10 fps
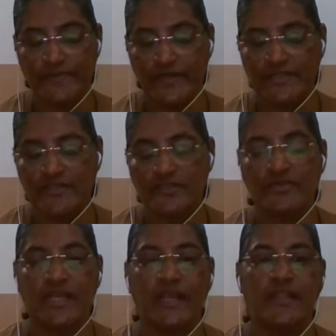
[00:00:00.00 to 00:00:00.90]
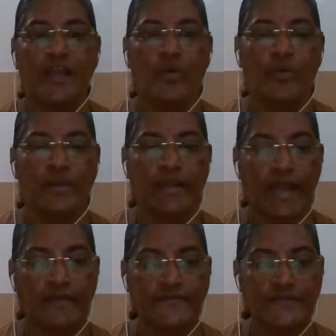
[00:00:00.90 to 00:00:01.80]
persons to take their own
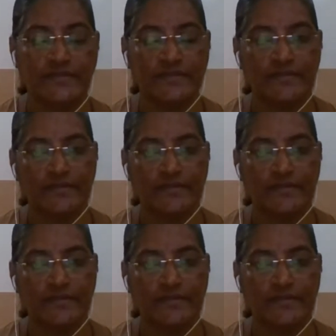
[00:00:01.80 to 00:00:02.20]
lives.